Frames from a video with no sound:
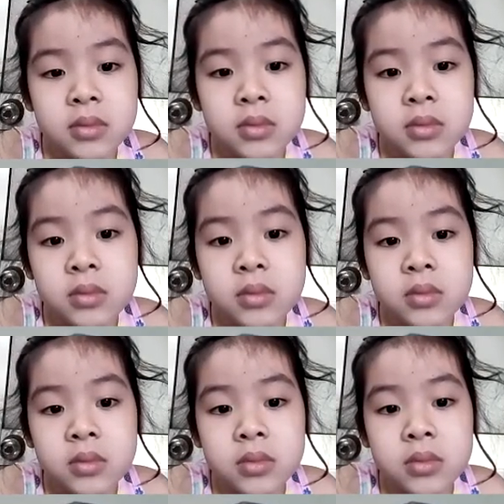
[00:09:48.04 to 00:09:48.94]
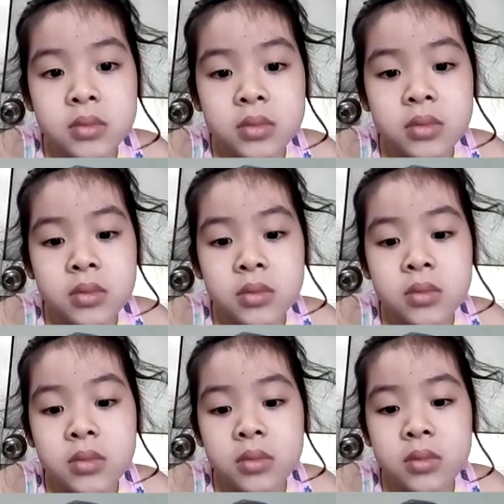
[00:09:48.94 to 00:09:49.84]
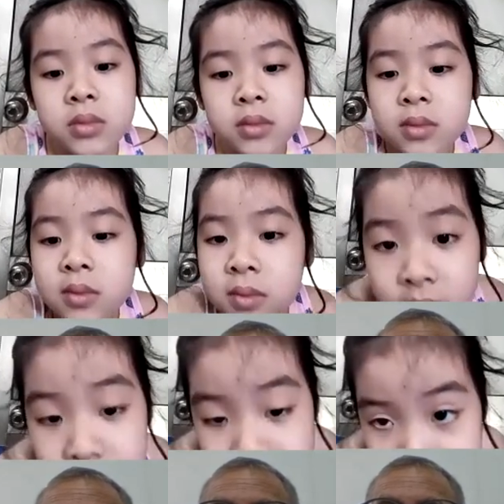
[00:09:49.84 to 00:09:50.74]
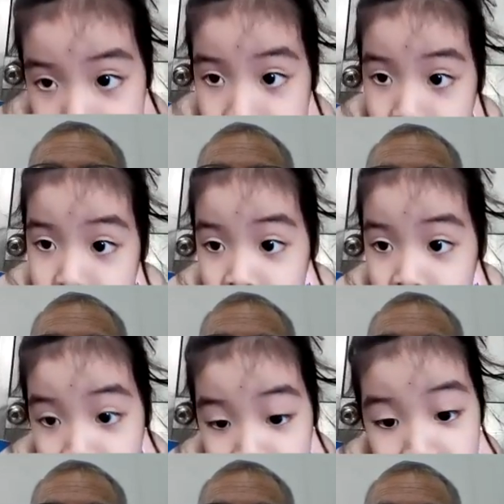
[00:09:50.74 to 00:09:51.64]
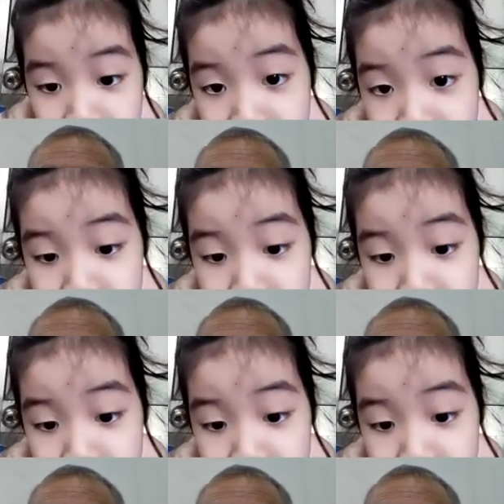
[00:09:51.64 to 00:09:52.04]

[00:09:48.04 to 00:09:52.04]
[no speech]